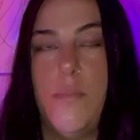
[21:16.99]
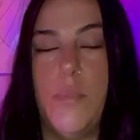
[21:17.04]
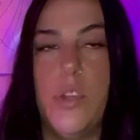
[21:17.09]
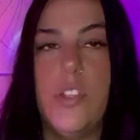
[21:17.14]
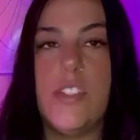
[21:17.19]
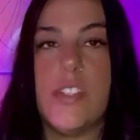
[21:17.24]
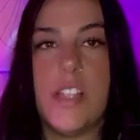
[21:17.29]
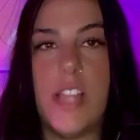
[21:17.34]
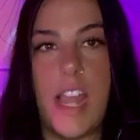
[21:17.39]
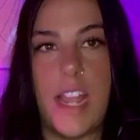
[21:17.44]

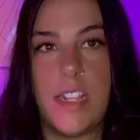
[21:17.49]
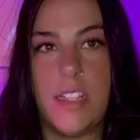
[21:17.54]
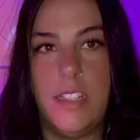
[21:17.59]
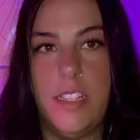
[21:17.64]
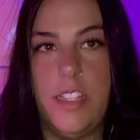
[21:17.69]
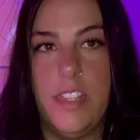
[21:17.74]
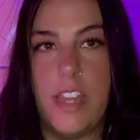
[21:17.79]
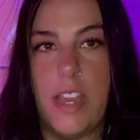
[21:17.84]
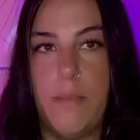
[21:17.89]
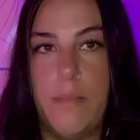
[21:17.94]
most
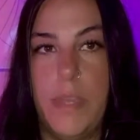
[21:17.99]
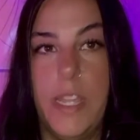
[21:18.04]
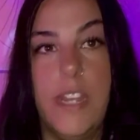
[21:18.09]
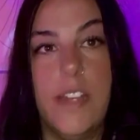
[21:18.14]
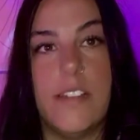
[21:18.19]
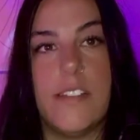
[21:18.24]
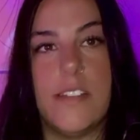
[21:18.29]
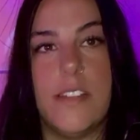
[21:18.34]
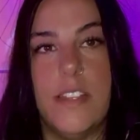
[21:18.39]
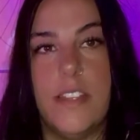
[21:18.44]
likely that
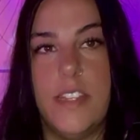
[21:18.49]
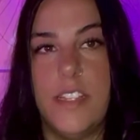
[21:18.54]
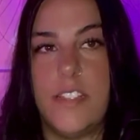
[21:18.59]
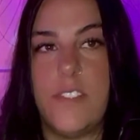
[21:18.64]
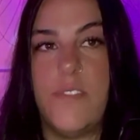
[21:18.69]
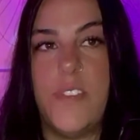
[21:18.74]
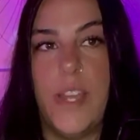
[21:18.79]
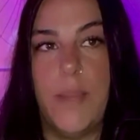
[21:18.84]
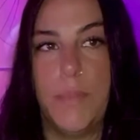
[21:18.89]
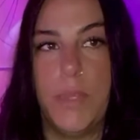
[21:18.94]
means that
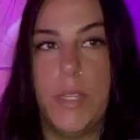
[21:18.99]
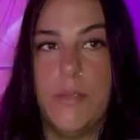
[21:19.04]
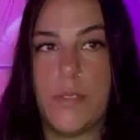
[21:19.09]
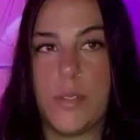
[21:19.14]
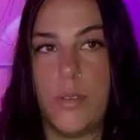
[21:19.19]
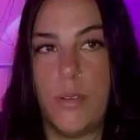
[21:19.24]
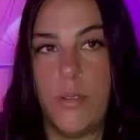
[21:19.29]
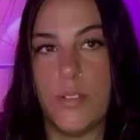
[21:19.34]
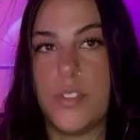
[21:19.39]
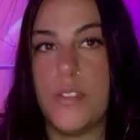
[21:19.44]
this family
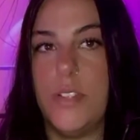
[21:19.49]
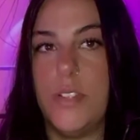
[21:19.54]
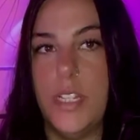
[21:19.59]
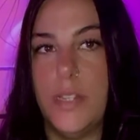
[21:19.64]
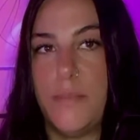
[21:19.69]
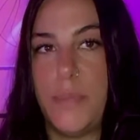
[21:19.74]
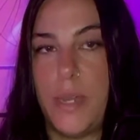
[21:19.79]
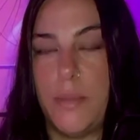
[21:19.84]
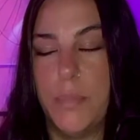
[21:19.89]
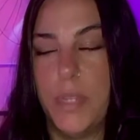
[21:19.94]
was also
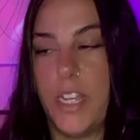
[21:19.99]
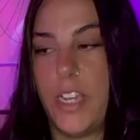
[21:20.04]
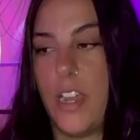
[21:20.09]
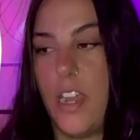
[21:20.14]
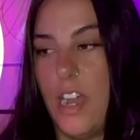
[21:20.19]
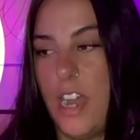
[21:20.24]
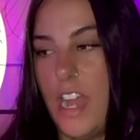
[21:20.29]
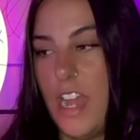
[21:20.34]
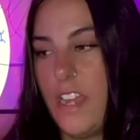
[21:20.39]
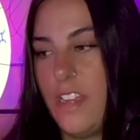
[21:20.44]
in the public
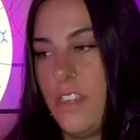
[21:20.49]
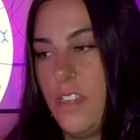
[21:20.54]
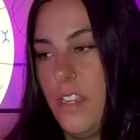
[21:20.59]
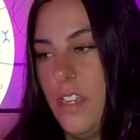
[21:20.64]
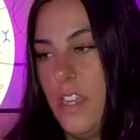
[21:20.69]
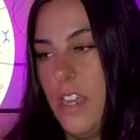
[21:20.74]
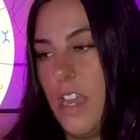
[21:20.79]
eye.